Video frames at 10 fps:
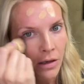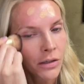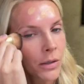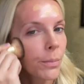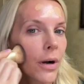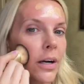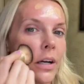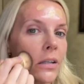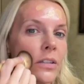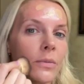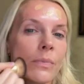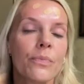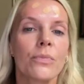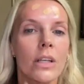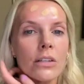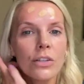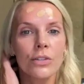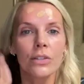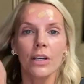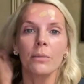your product into your
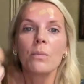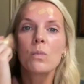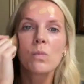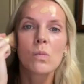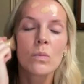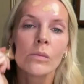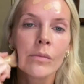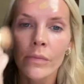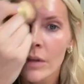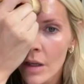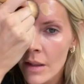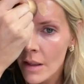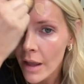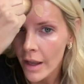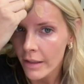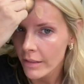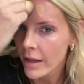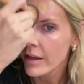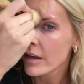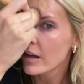skin. I
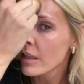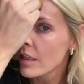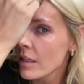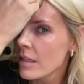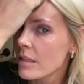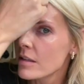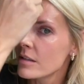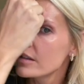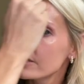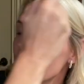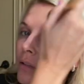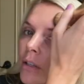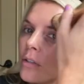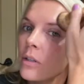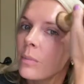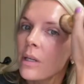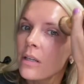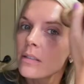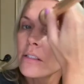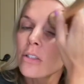like this foundation
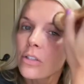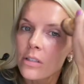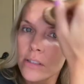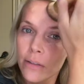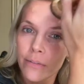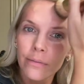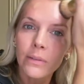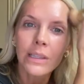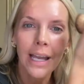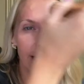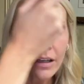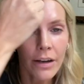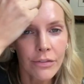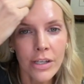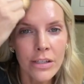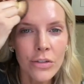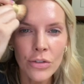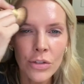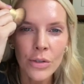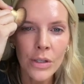because it's just a light coverage.
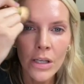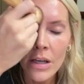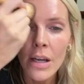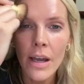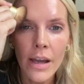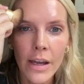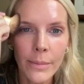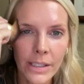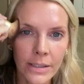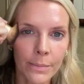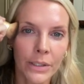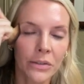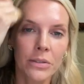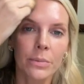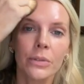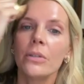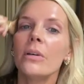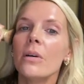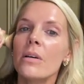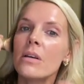It's
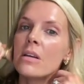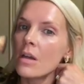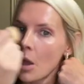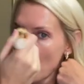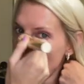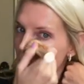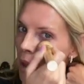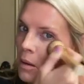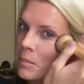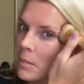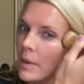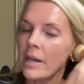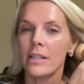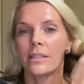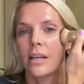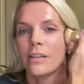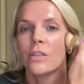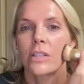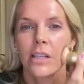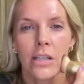buildable, but it's kind of just like a